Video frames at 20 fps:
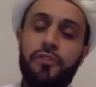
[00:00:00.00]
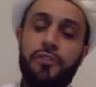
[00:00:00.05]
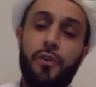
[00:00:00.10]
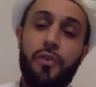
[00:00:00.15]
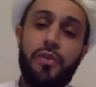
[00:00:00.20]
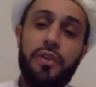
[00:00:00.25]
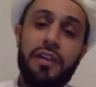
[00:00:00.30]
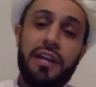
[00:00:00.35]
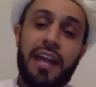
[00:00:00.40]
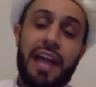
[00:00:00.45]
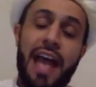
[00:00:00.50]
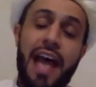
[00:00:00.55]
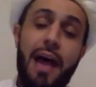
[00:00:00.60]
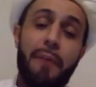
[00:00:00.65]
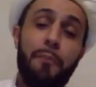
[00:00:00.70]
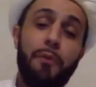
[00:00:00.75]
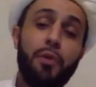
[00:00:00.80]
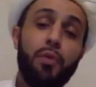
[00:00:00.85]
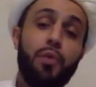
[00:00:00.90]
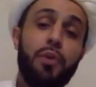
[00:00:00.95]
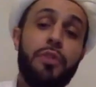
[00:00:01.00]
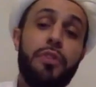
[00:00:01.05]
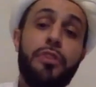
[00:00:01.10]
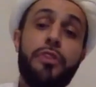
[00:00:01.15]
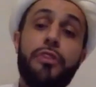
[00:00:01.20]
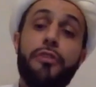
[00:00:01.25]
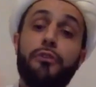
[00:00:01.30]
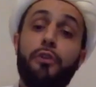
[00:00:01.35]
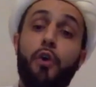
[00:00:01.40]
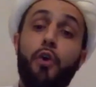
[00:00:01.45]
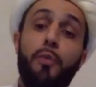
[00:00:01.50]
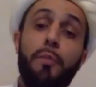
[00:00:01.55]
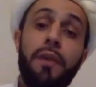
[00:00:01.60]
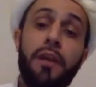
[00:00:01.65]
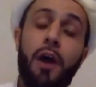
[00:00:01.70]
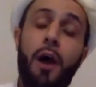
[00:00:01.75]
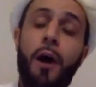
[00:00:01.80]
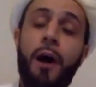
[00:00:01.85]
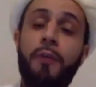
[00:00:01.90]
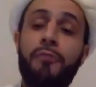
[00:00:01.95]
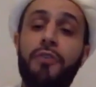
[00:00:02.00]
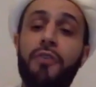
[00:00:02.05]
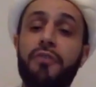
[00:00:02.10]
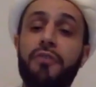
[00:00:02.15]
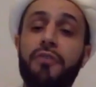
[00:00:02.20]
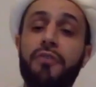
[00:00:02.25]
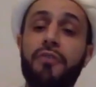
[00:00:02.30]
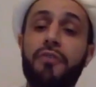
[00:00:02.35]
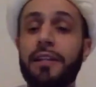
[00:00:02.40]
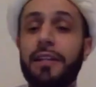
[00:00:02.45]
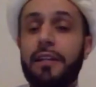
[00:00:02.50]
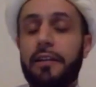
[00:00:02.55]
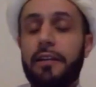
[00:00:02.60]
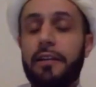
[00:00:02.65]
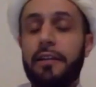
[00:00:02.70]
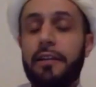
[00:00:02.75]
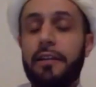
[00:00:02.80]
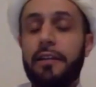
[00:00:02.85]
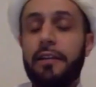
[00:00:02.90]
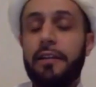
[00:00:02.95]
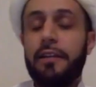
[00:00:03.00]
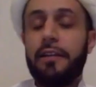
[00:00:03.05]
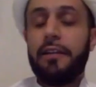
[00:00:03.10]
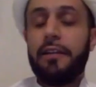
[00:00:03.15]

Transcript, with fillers: so the camel would throw me off of the cliff.